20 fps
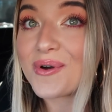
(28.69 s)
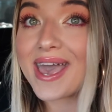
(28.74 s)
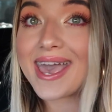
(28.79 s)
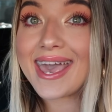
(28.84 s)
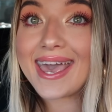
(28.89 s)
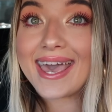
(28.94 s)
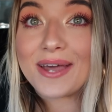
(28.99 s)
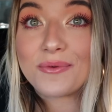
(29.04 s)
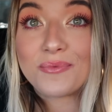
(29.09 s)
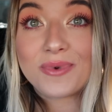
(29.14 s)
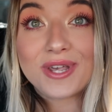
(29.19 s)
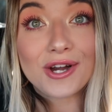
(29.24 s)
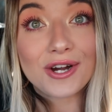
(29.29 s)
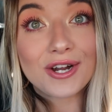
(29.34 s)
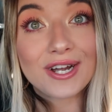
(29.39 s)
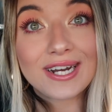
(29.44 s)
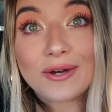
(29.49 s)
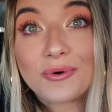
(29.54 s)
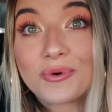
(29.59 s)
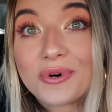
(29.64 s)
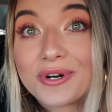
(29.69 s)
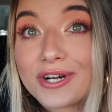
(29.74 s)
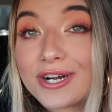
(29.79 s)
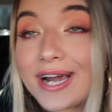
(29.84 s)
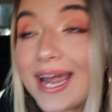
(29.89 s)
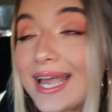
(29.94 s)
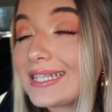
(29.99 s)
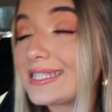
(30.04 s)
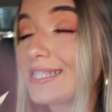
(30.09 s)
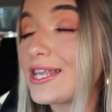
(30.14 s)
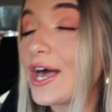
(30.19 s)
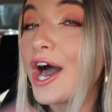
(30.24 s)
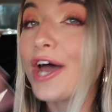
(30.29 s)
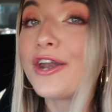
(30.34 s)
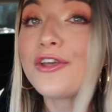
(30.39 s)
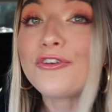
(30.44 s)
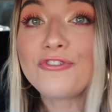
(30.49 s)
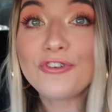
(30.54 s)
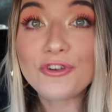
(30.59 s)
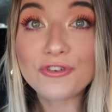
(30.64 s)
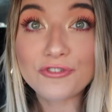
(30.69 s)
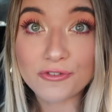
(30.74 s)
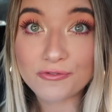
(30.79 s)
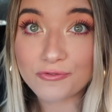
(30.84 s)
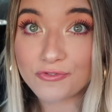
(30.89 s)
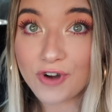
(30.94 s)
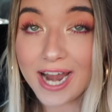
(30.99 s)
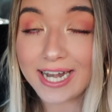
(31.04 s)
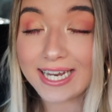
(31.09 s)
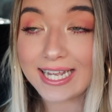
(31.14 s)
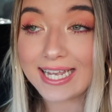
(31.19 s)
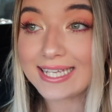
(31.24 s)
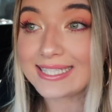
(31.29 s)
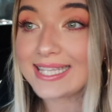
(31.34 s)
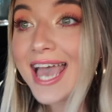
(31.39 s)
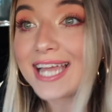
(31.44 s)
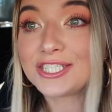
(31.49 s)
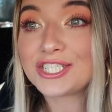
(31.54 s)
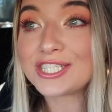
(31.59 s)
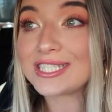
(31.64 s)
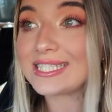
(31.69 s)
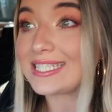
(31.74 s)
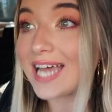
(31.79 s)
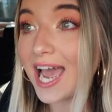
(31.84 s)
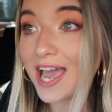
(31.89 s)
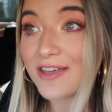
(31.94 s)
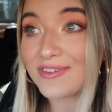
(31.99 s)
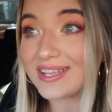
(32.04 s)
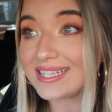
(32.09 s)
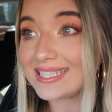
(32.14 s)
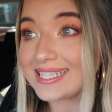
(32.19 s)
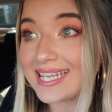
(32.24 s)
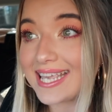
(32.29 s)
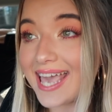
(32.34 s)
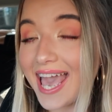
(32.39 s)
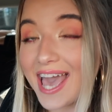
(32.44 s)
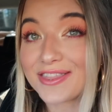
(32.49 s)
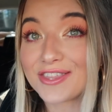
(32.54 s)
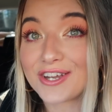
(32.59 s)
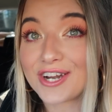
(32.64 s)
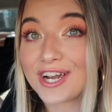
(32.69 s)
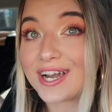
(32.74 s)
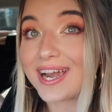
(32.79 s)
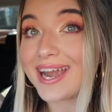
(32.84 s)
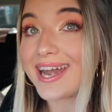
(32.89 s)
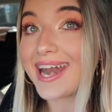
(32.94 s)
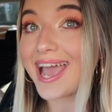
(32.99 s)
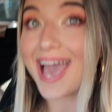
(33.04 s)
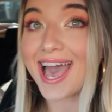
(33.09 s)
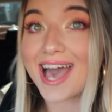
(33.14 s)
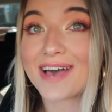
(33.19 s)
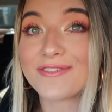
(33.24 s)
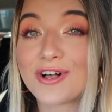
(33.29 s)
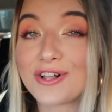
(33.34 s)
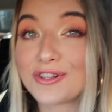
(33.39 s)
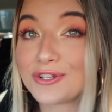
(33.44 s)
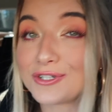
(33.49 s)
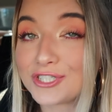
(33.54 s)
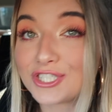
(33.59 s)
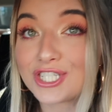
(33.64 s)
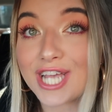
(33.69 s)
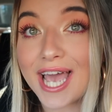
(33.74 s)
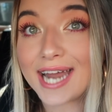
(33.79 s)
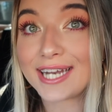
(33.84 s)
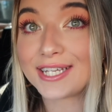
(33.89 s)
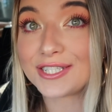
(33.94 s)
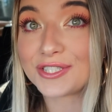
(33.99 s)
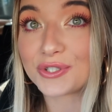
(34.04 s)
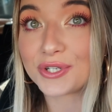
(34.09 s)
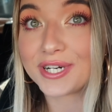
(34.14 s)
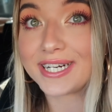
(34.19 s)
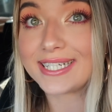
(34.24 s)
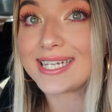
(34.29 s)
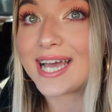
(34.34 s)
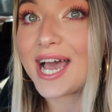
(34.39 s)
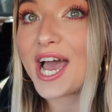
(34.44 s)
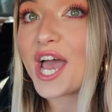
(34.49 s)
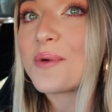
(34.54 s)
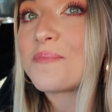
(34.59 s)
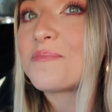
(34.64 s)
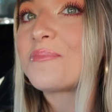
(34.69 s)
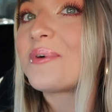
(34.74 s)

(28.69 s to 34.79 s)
And we are gonna order a ton of food from Freddy's and just dive in together and have a little chatty story time.